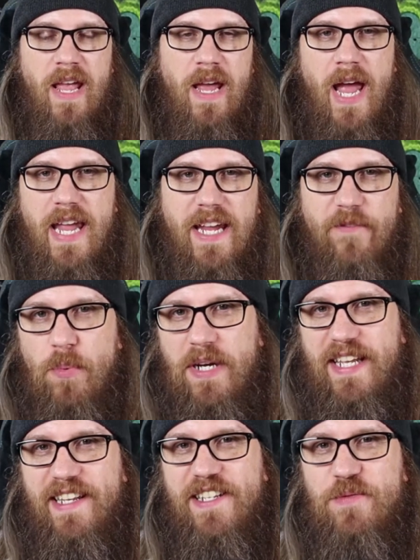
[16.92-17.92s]
Hey
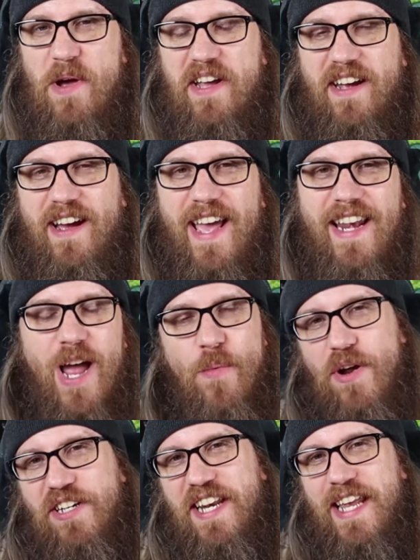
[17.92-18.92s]
everybody, it is Mica, and I
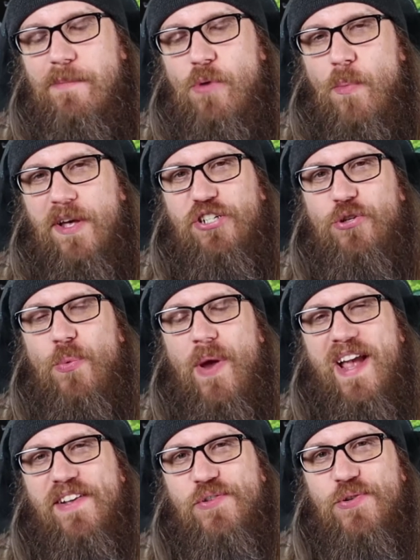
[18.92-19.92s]
want to take a moment to
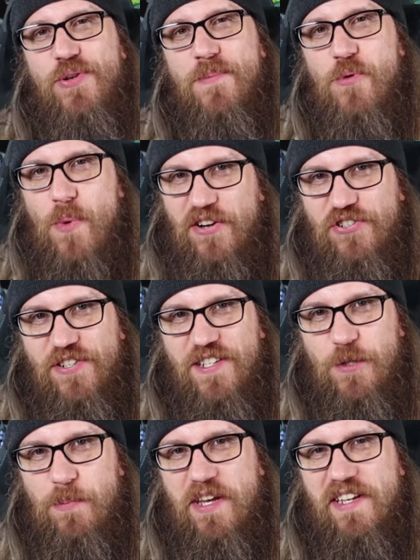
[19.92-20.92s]
answer some
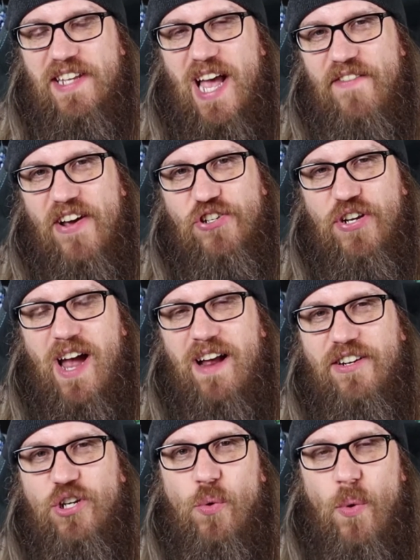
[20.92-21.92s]
questions because I've actually
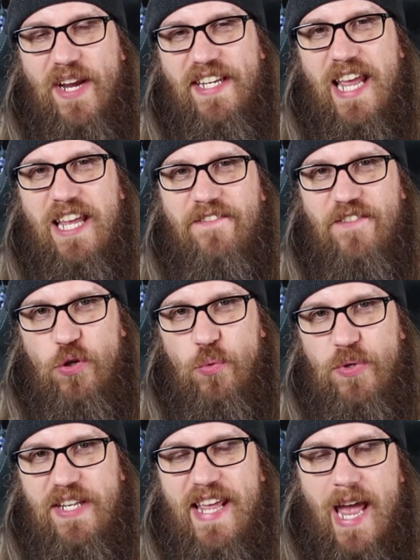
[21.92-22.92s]
gotten quite a few
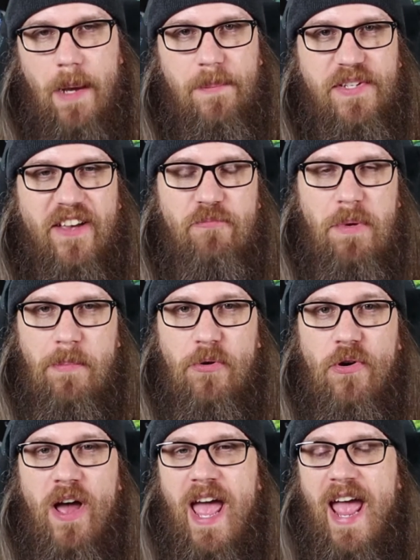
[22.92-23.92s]
DMs of
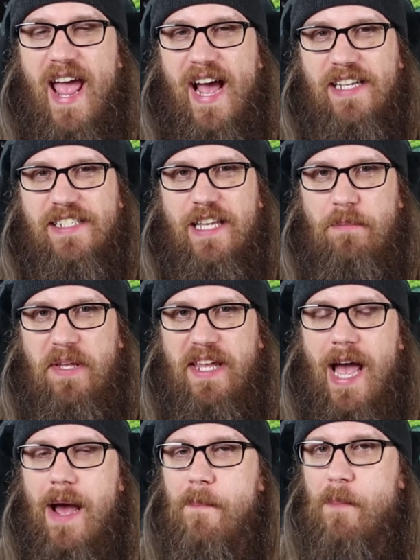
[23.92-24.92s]
people asking me
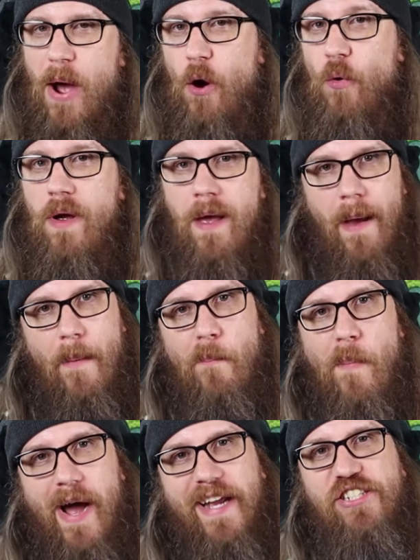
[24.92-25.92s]
about
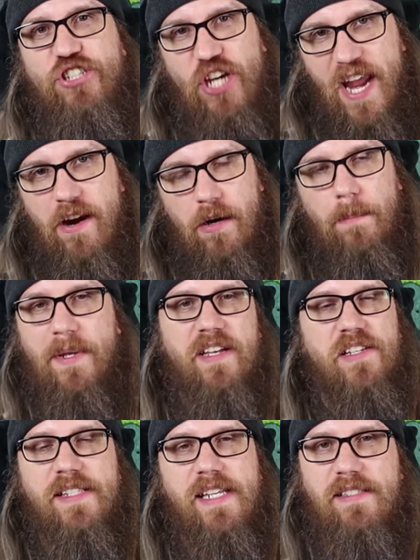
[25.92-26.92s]
my chair
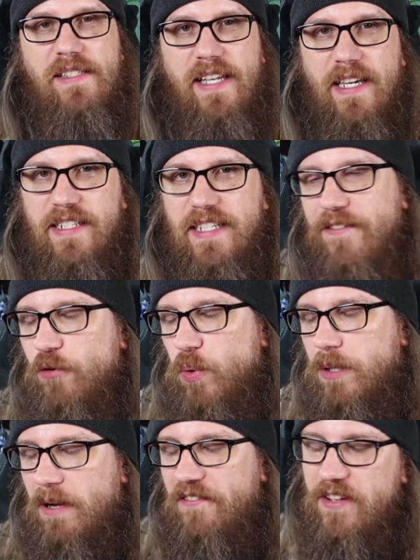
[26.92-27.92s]
because they see it in every one
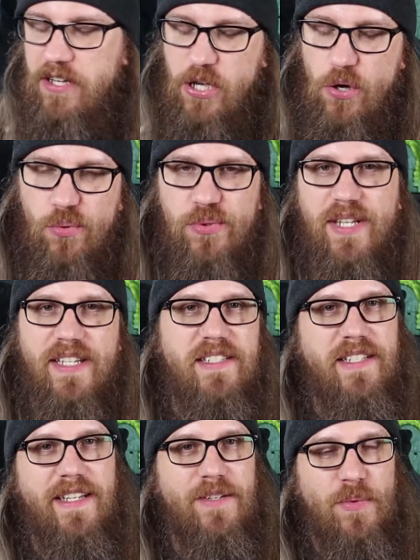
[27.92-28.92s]
of my videos, they
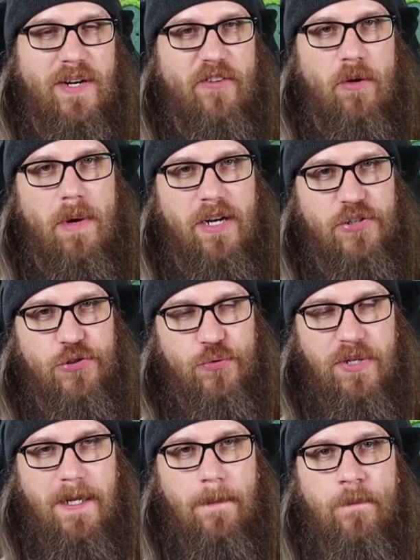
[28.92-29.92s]
see it whenever I'm on a
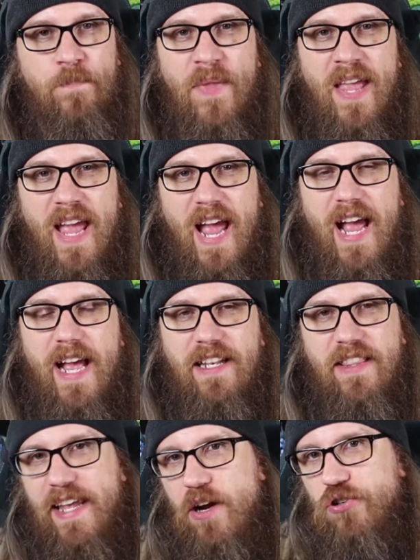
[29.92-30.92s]
stream, and
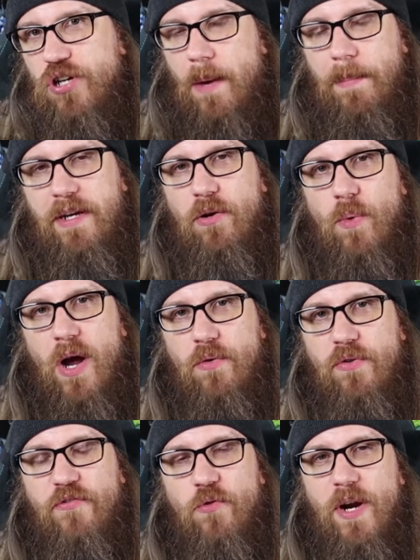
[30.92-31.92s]
they are shopping
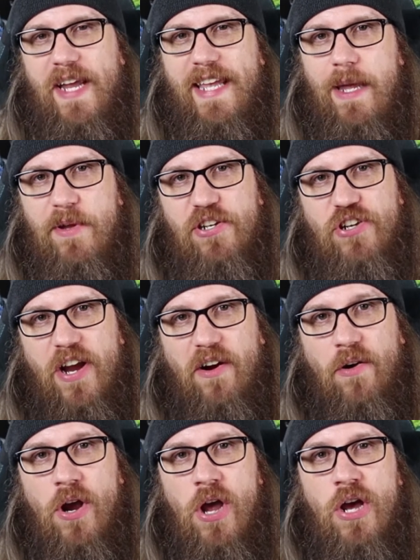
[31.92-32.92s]
around for a gaming
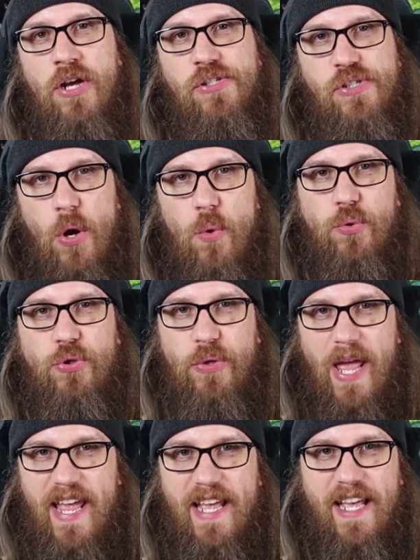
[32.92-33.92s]
chair. So
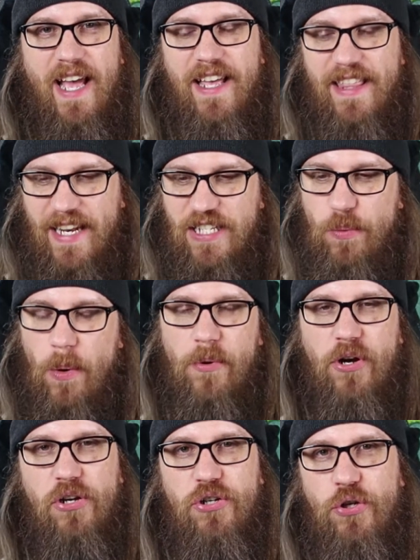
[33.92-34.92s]
today, that is what we're
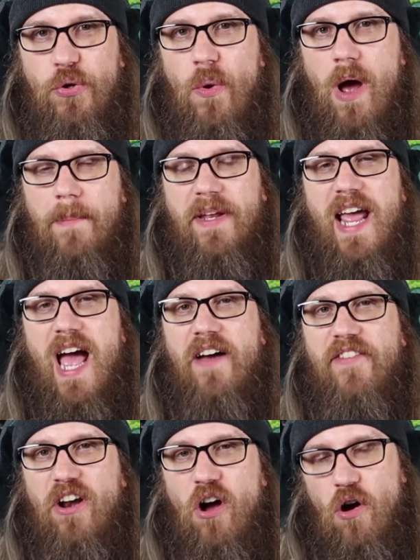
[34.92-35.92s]
going to do. I'm going to
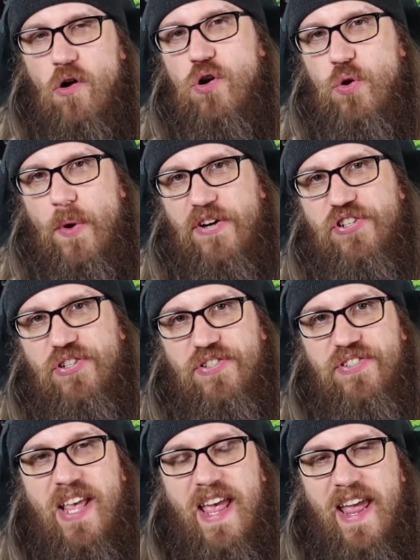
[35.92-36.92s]
have all
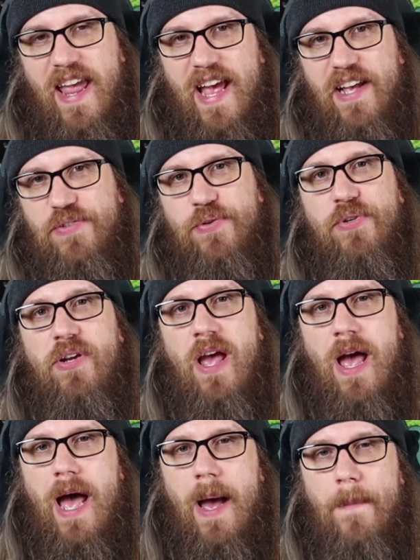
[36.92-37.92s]
questions answered
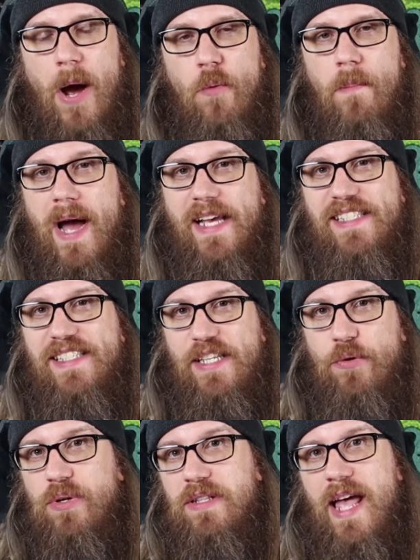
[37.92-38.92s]
about my
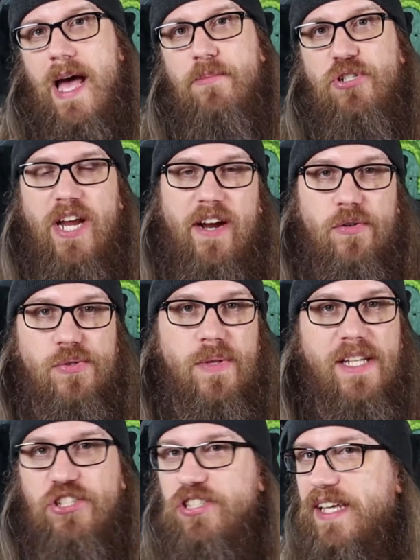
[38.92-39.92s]
Secretlab chair. So
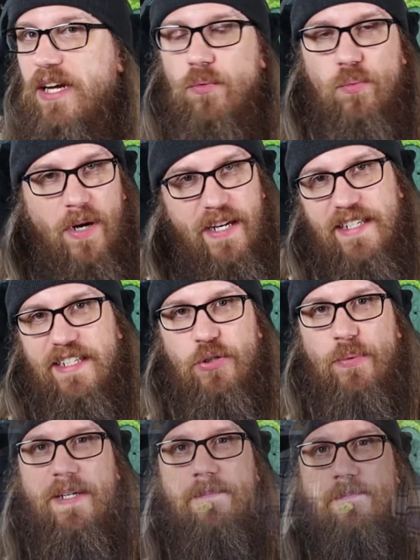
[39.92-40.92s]
let's just get right
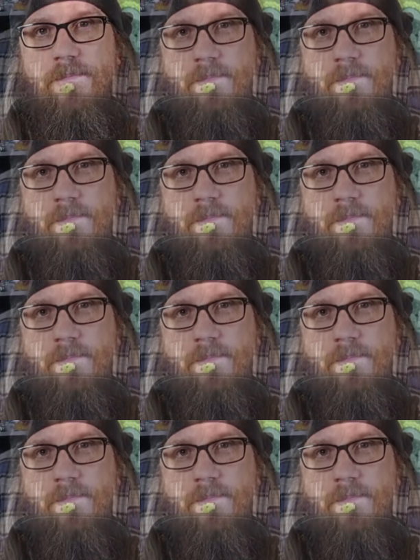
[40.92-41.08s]
into it.